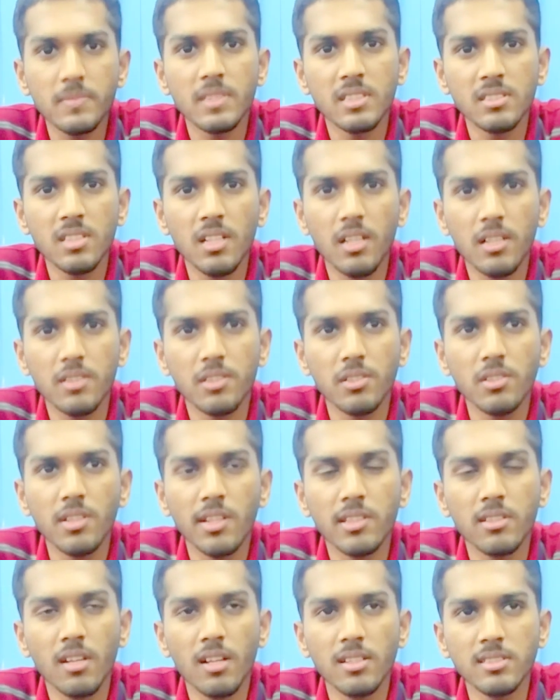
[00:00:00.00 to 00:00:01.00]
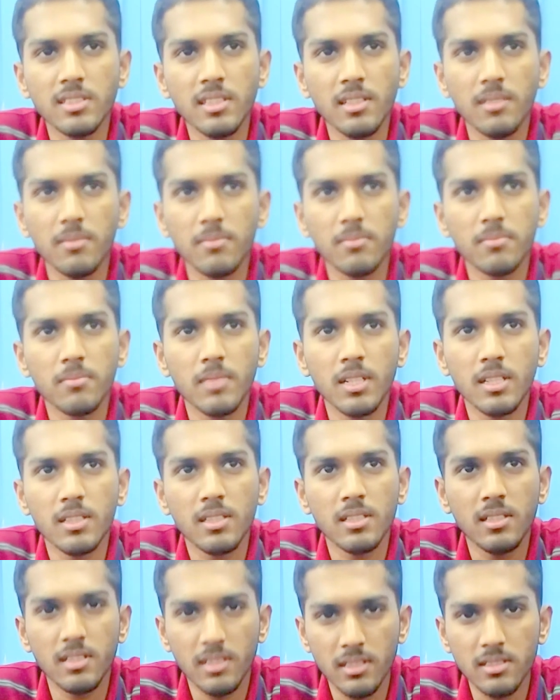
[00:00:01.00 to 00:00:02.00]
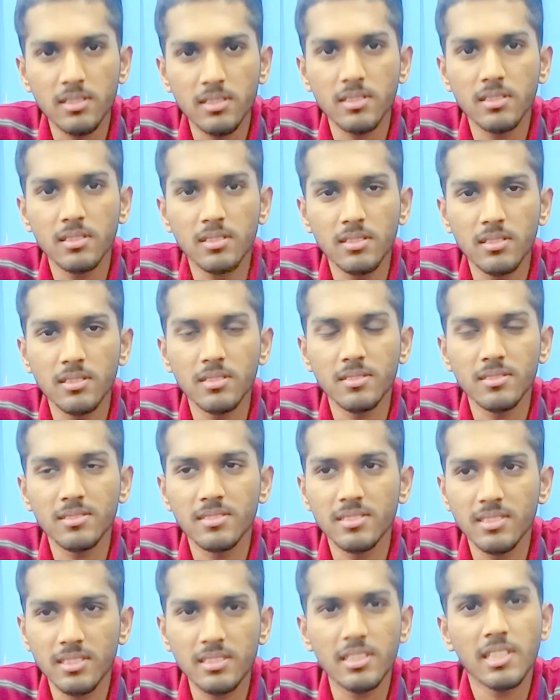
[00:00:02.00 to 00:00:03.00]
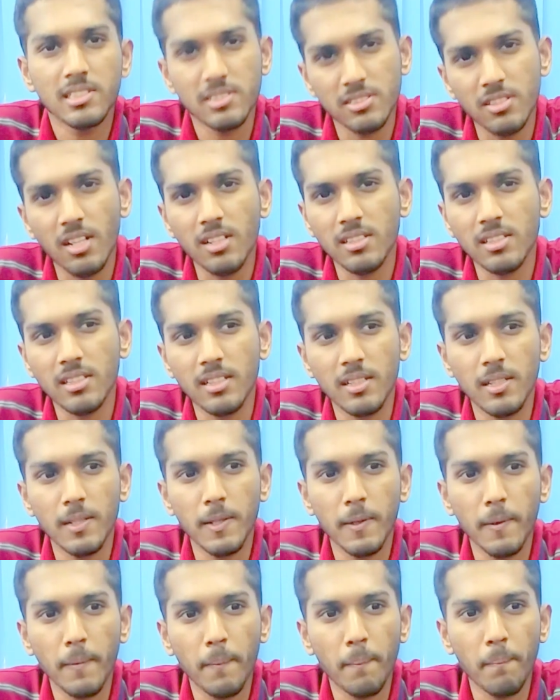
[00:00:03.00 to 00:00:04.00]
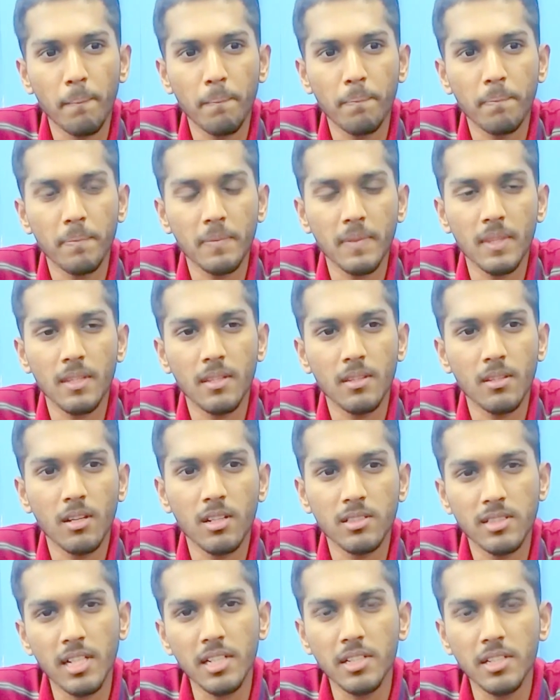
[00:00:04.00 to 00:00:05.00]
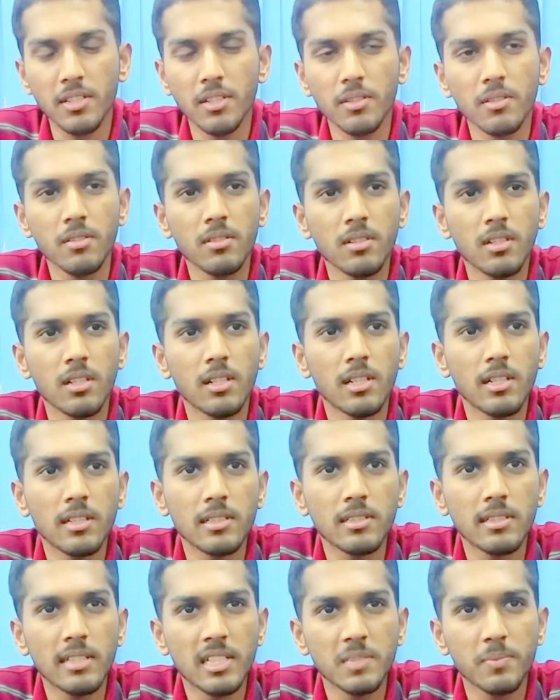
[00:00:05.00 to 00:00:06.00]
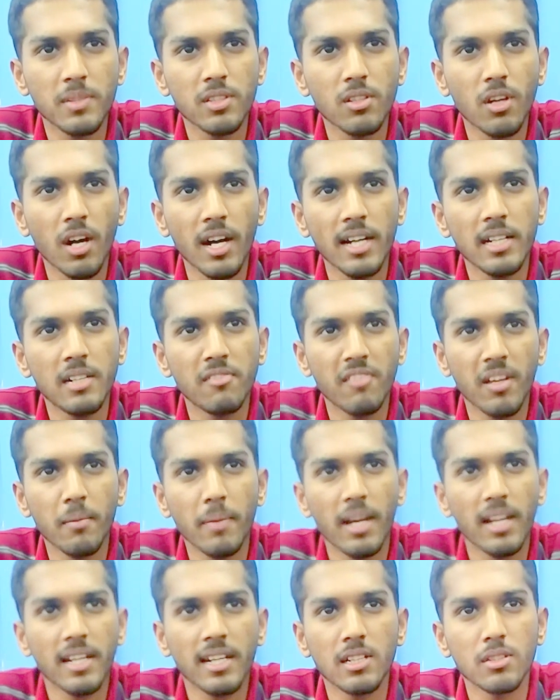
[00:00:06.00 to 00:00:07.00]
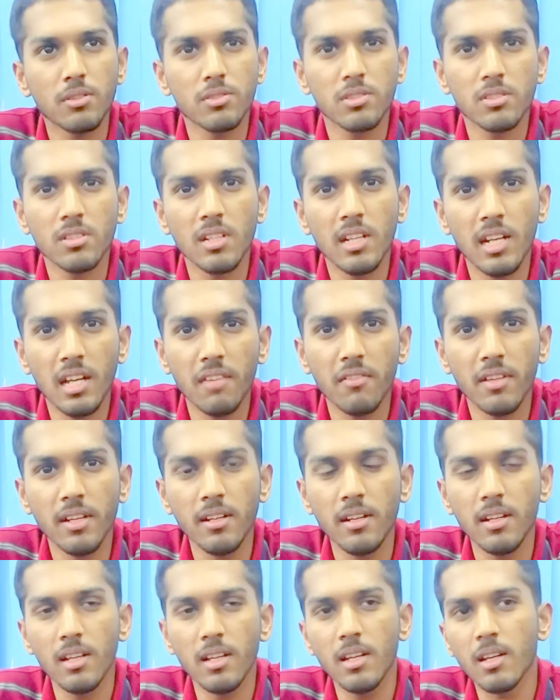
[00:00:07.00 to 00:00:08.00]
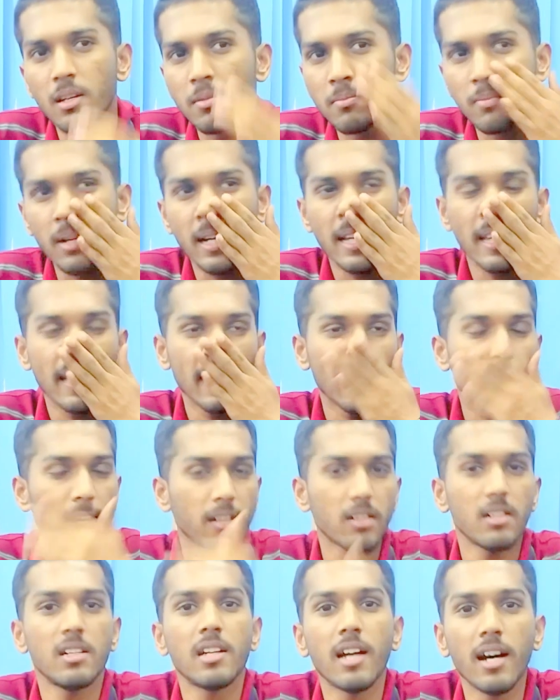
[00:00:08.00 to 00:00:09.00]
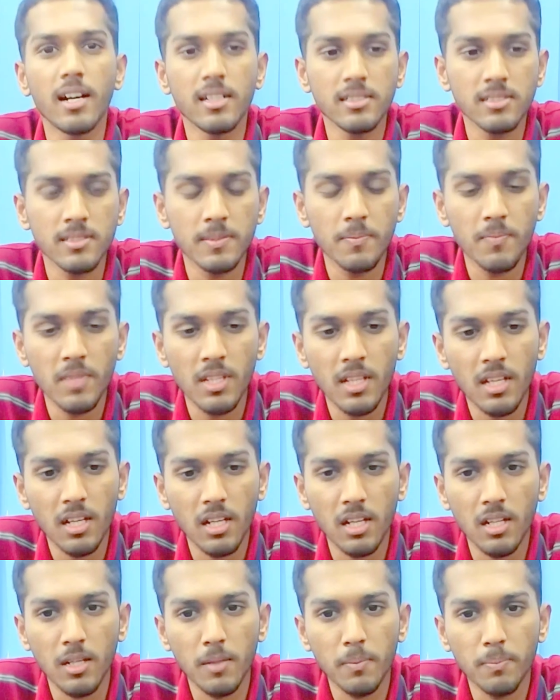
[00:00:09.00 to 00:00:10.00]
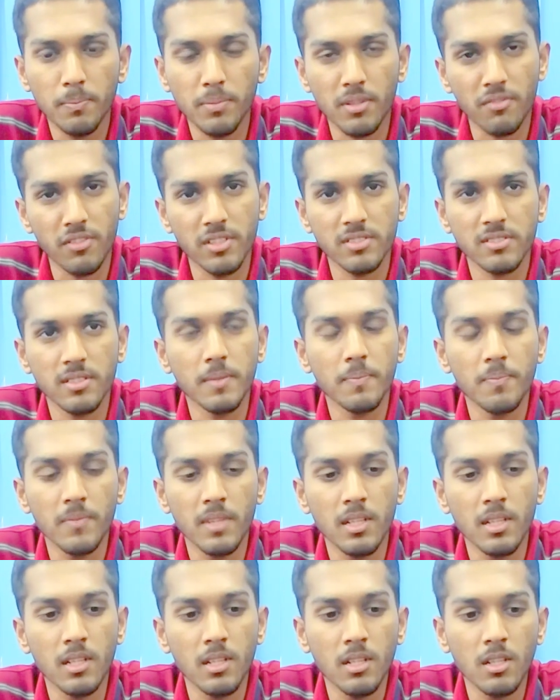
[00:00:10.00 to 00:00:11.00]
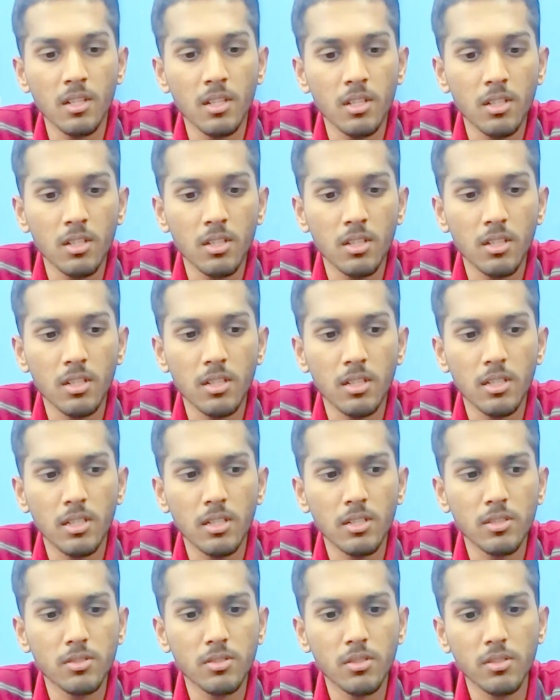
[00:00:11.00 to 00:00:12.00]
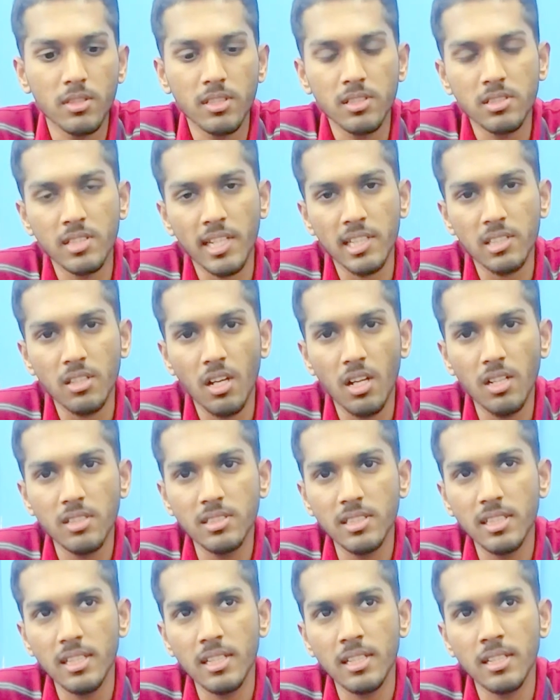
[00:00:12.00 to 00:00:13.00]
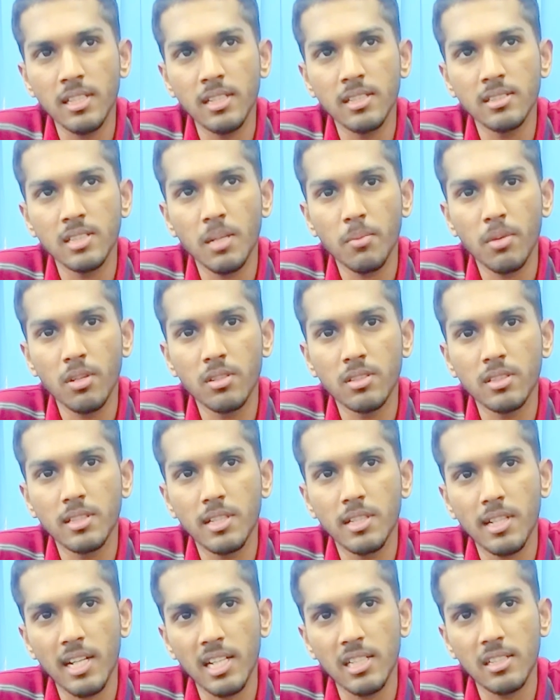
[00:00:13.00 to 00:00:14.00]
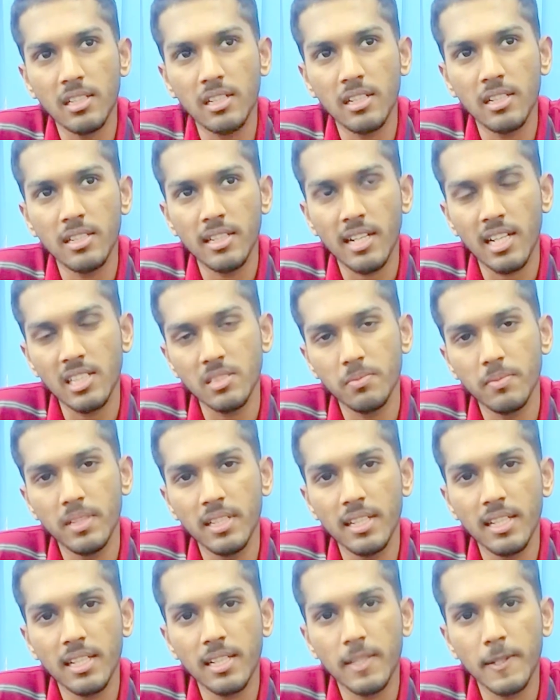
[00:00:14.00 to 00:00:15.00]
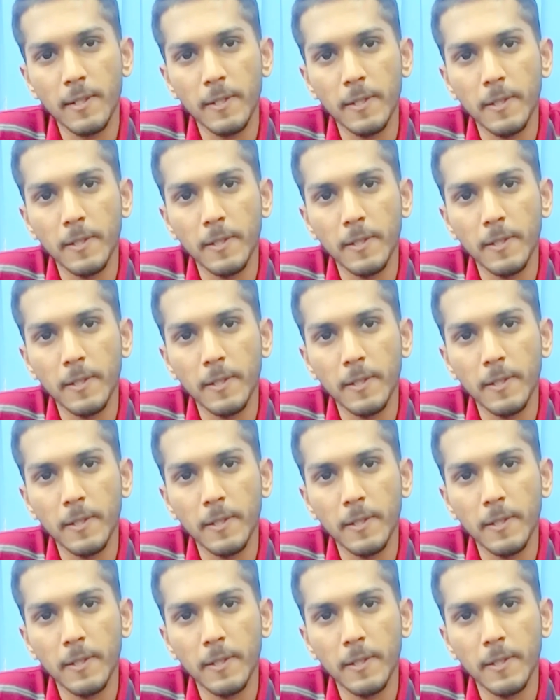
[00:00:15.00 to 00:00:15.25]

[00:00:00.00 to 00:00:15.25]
It's a new technology, but that's not that new. It has been coined way back in 2011 by Harold Haas, professor. So this technology is about transmitting